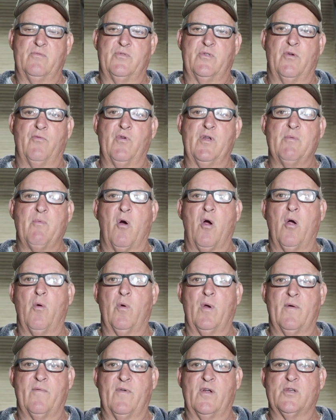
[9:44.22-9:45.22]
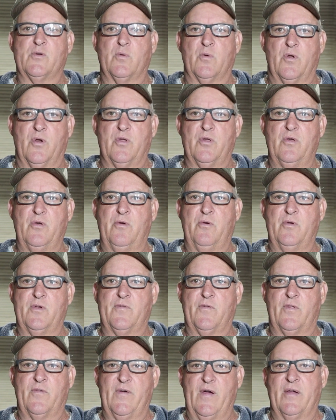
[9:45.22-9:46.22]
the rebar, whatever else we're going to
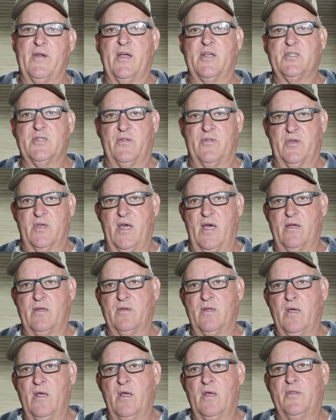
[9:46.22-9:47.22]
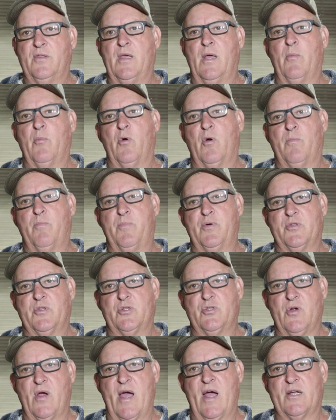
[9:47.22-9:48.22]
use for the foundation of the gate. Then we'll put
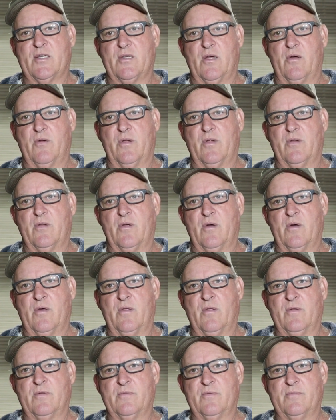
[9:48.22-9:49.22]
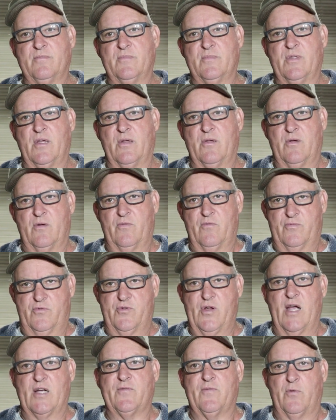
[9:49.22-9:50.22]
the tracks on it, the
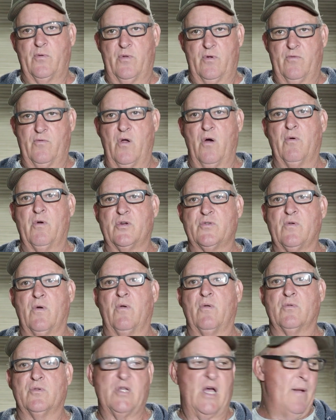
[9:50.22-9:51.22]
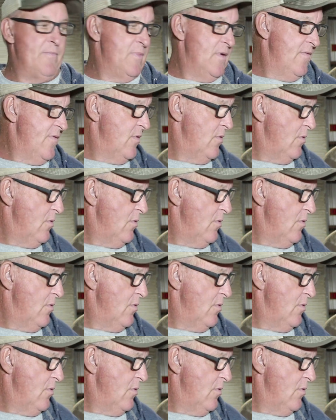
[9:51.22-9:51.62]
tracks with the rollers roll on top of